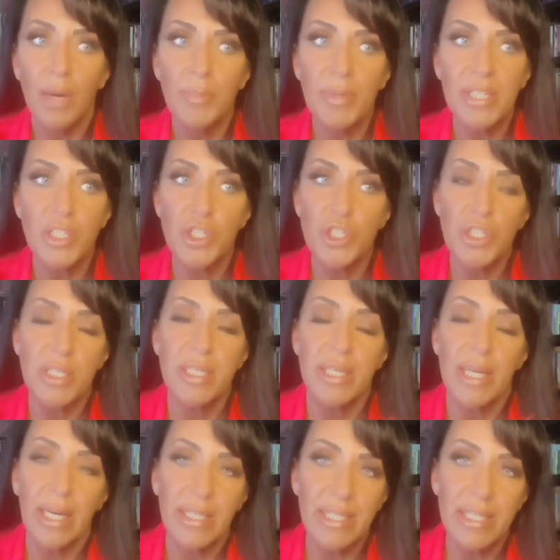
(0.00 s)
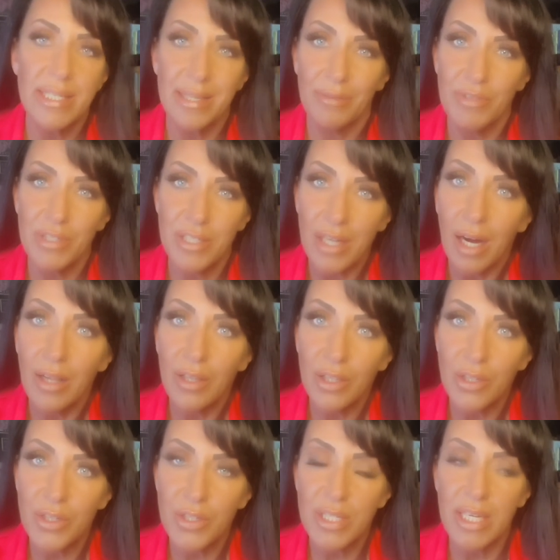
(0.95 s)
It's just
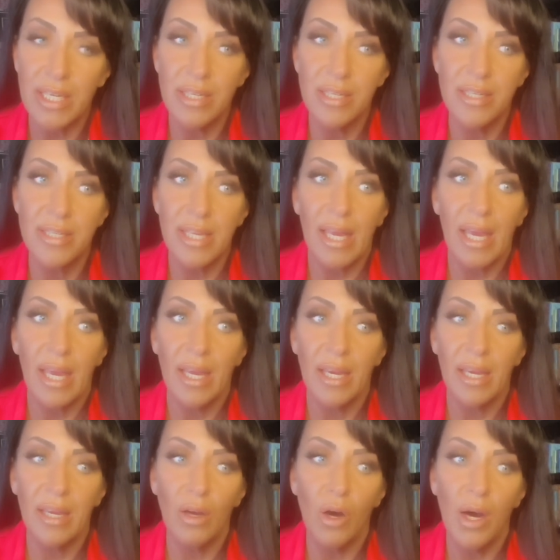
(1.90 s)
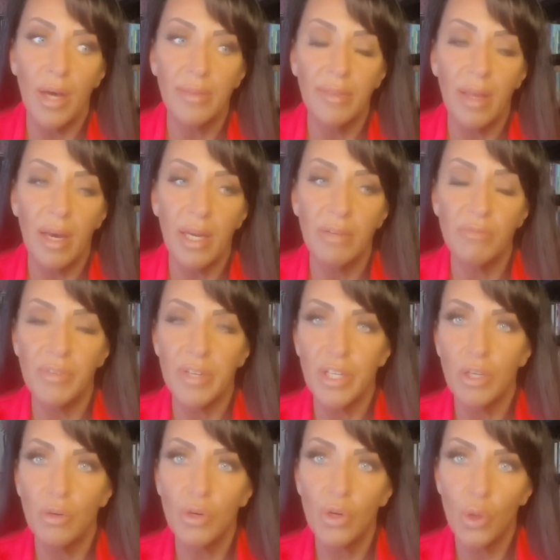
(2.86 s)
$97. It is an online
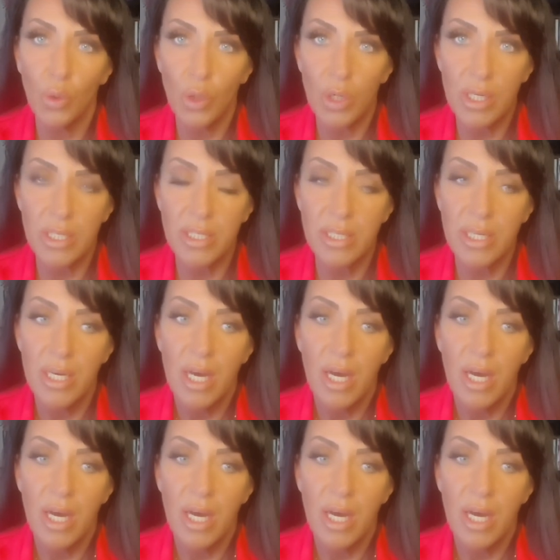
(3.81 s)
video course,